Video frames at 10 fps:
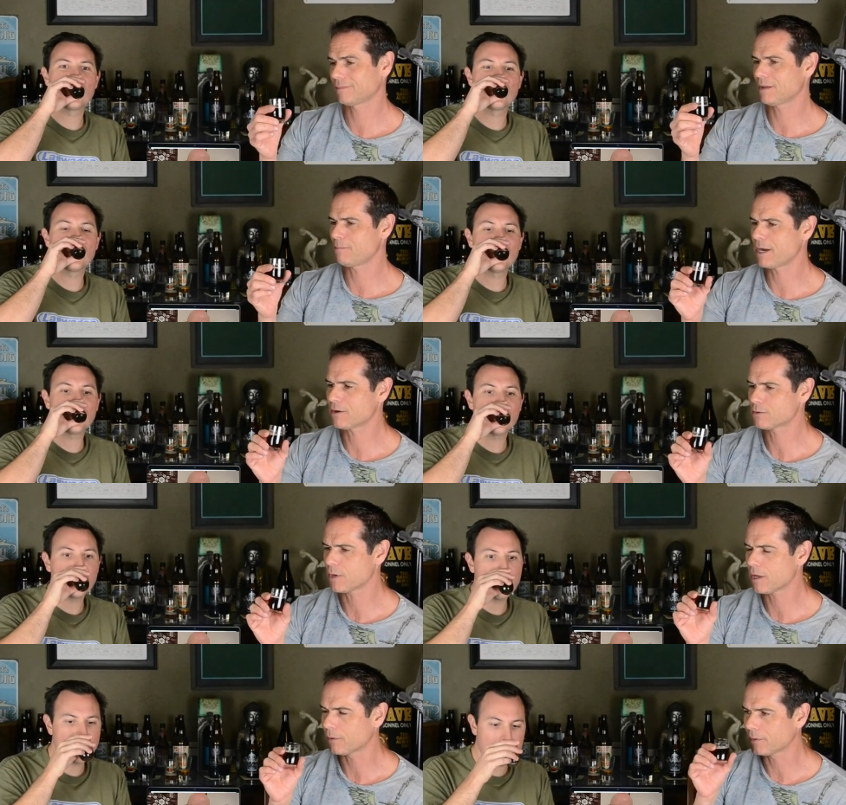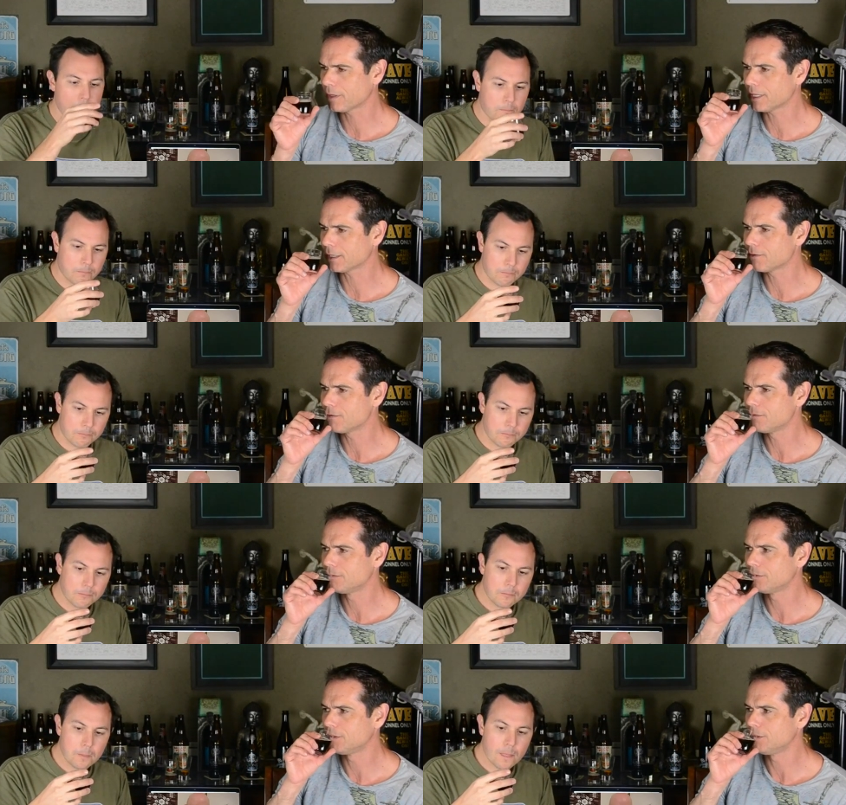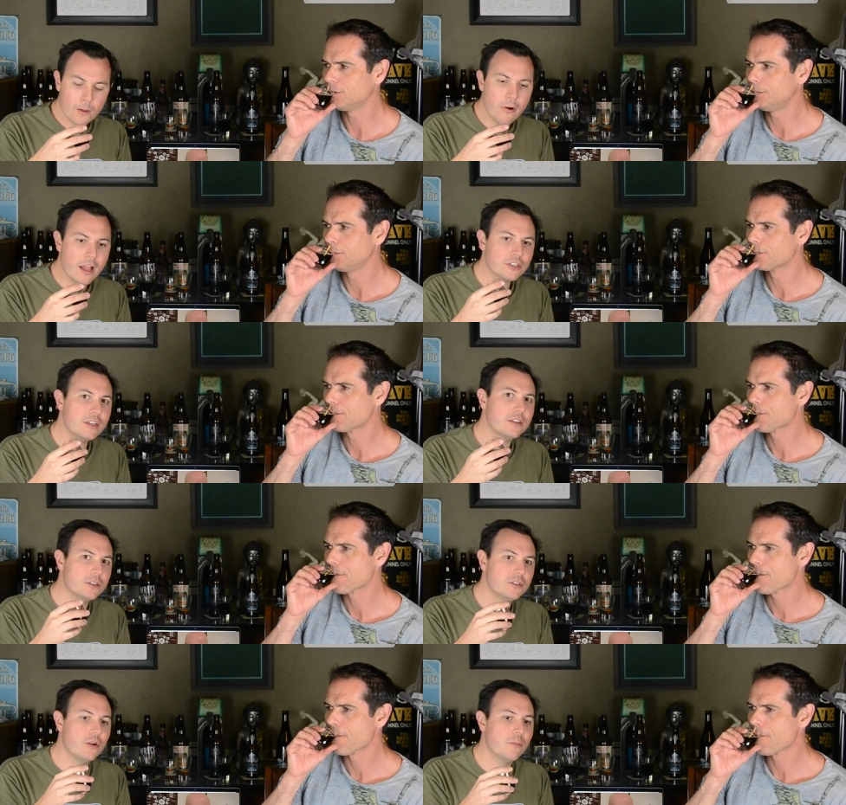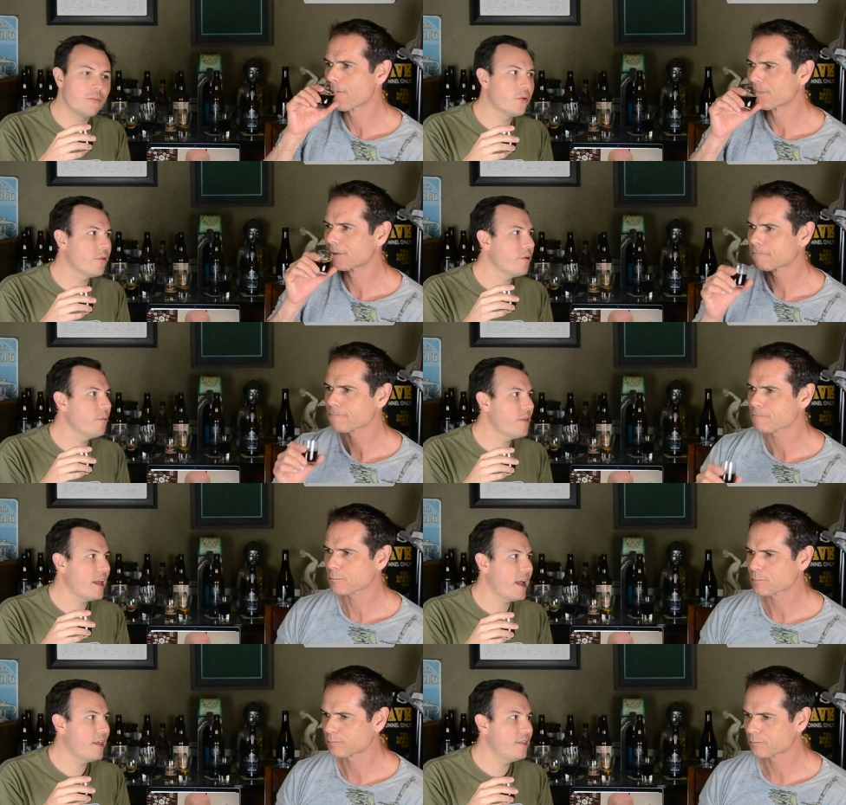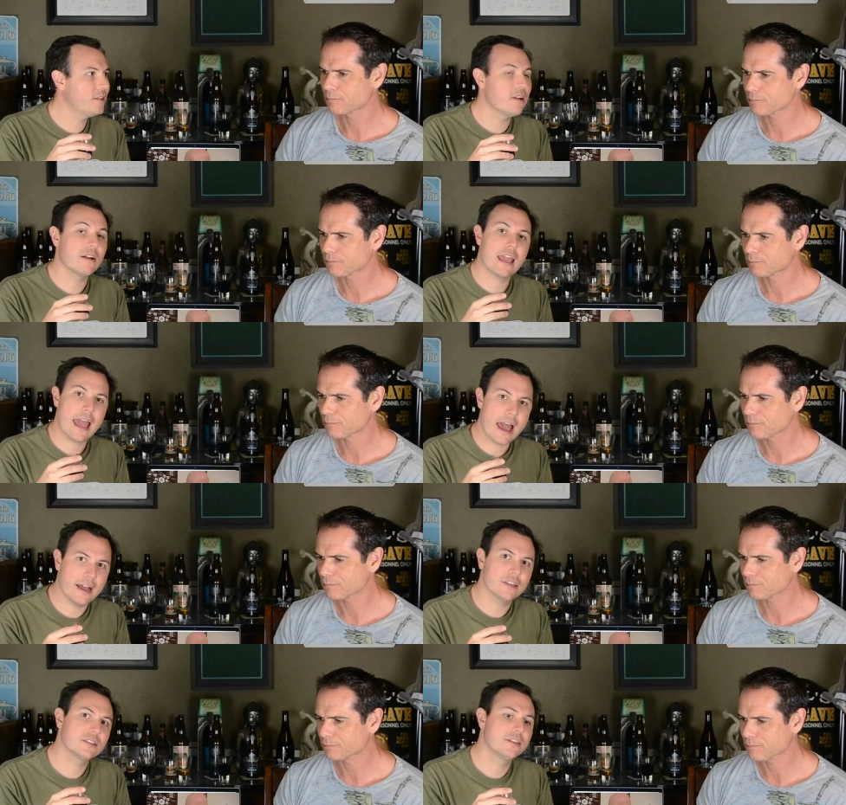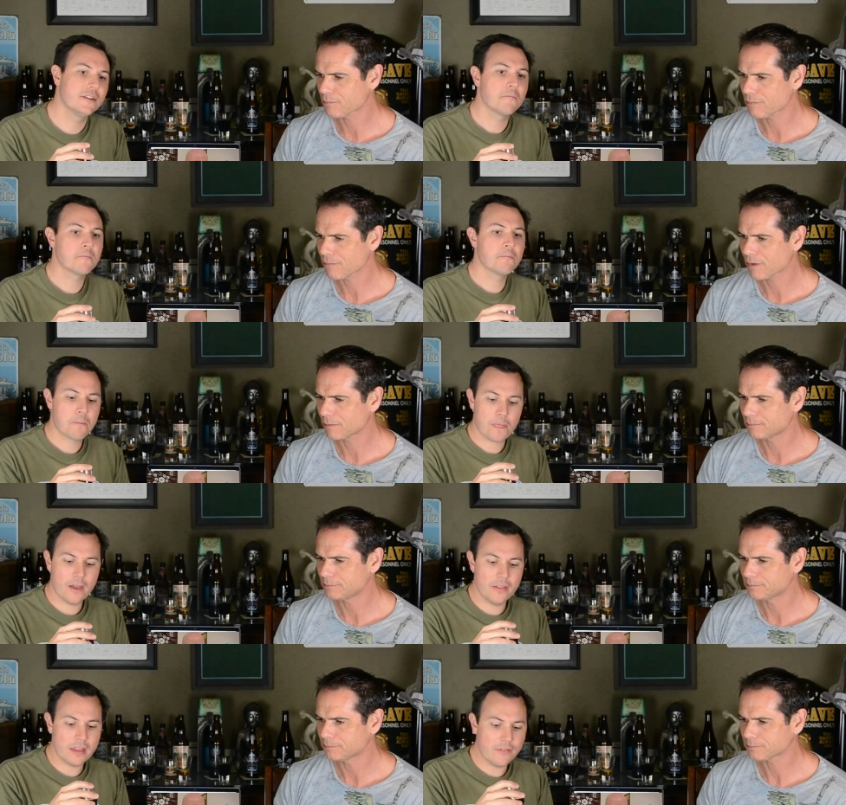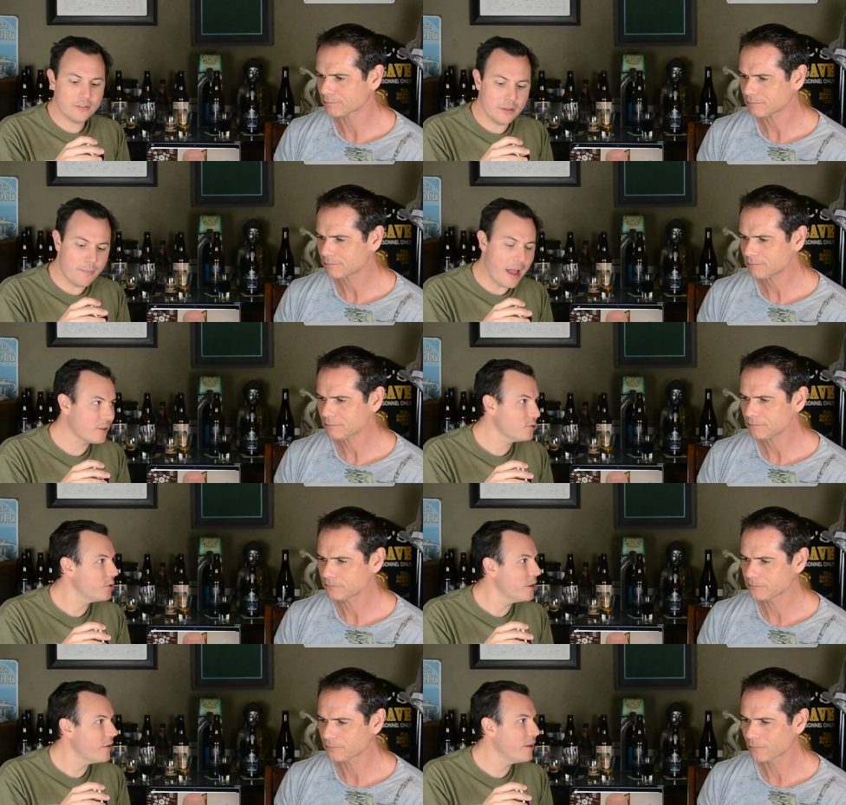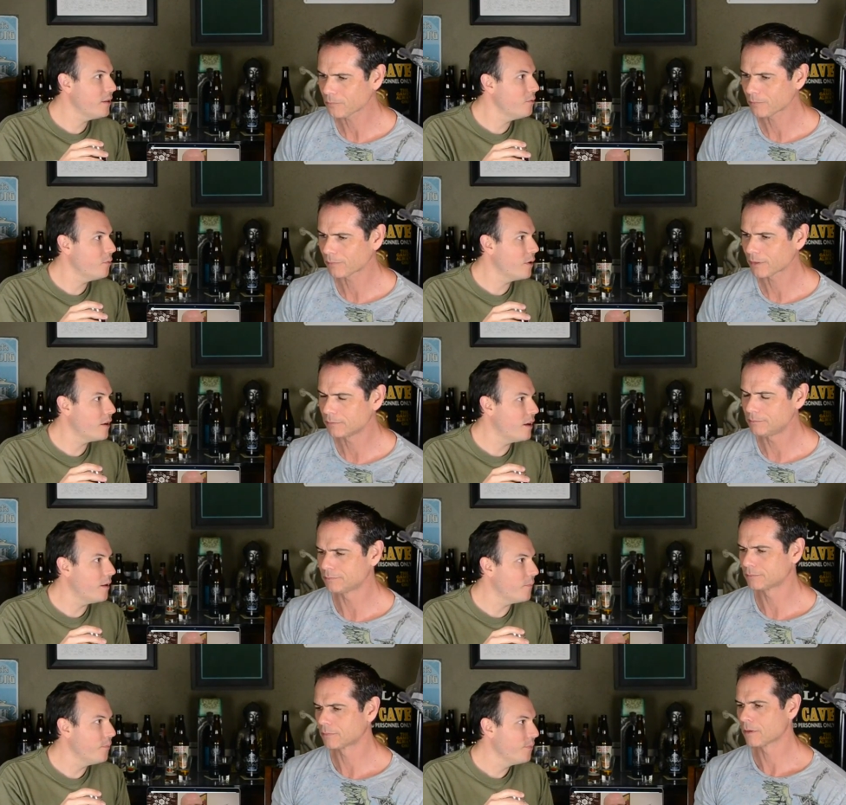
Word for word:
Speaker 1: it pairs well. I think
Speaker 2: we're actually the Stone Brewery when they had this on cask, and they gave us the backstory of it, where uh,